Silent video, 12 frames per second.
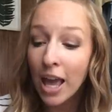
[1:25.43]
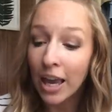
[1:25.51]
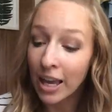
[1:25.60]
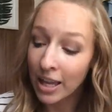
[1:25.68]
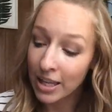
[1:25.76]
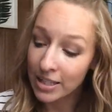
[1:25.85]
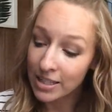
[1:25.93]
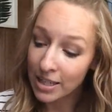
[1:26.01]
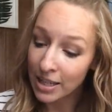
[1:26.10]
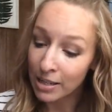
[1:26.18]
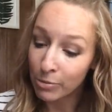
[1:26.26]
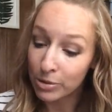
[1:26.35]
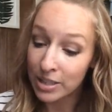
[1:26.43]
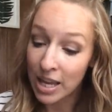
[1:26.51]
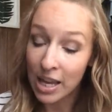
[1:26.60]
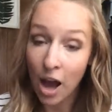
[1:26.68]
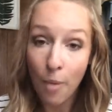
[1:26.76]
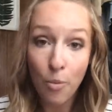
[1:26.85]
and it will
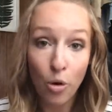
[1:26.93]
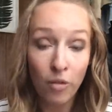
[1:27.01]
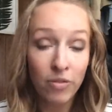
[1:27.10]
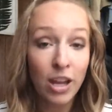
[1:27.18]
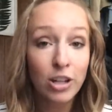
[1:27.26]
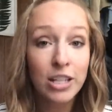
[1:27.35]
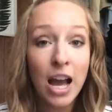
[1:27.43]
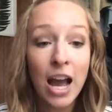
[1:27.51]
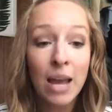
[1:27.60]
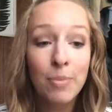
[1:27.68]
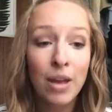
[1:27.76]
take up more of their time.